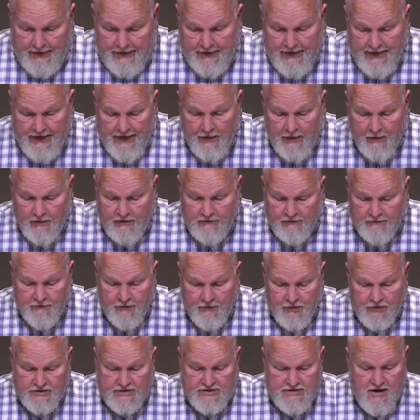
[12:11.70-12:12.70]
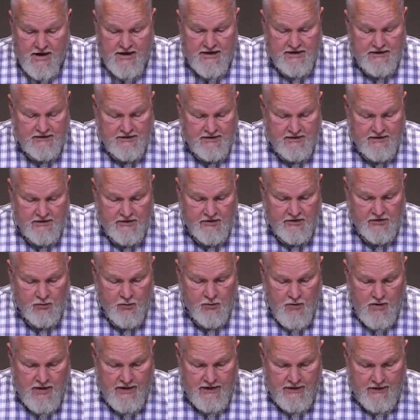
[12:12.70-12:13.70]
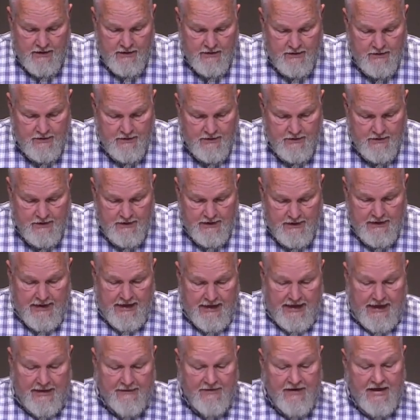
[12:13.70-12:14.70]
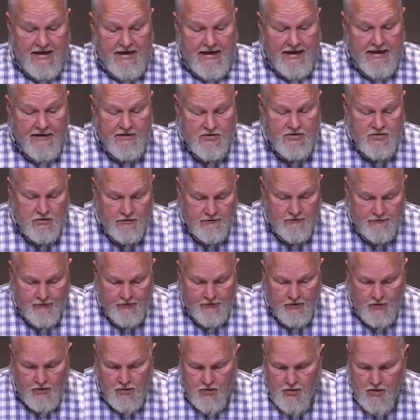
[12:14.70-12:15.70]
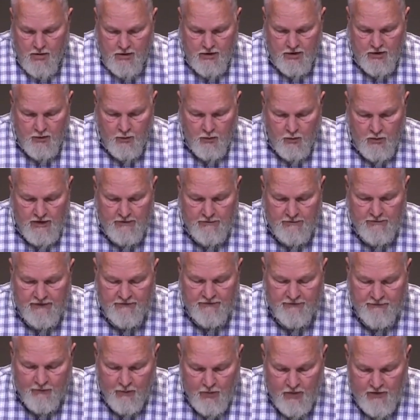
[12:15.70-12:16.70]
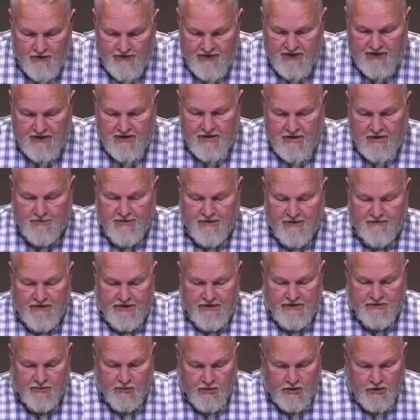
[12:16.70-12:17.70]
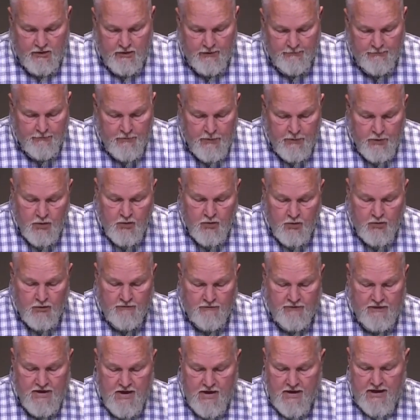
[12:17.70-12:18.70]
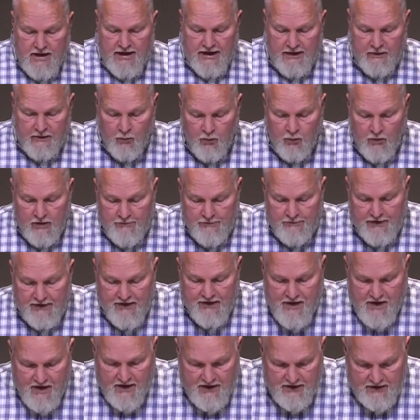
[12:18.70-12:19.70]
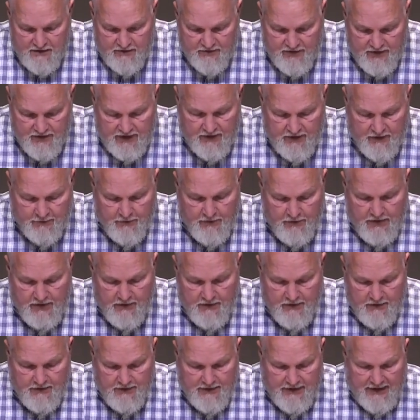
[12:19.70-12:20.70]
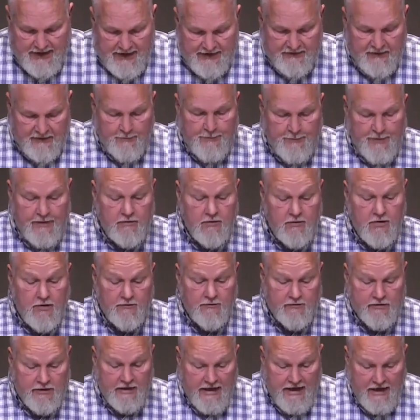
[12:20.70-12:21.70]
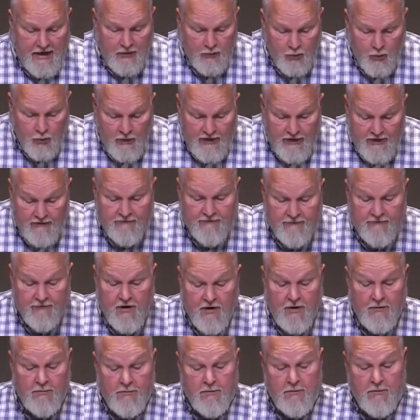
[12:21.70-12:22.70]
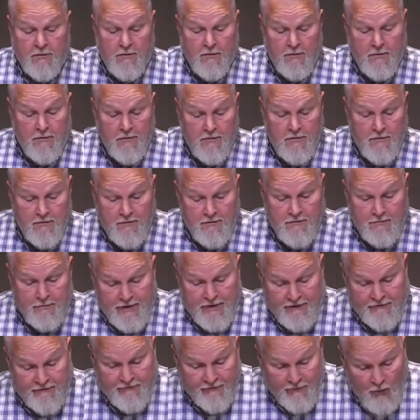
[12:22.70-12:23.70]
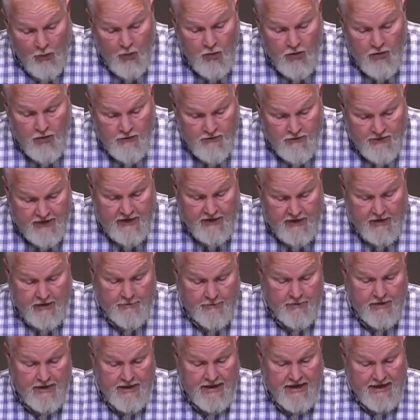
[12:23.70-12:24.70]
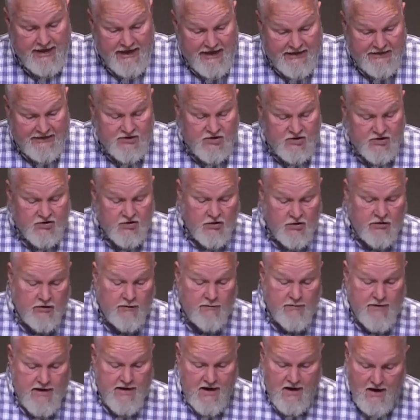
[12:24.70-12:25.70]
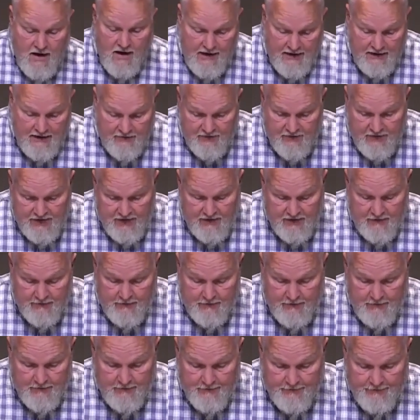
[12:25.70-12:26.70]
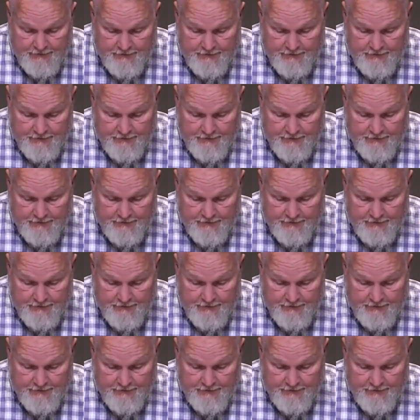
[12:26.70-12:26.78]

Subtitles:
And now in verse 19 and 20, and the angel of the Lord who went before the camp of Israel moved and went behind them. And the pillar of cloud went from before them and stood behind them.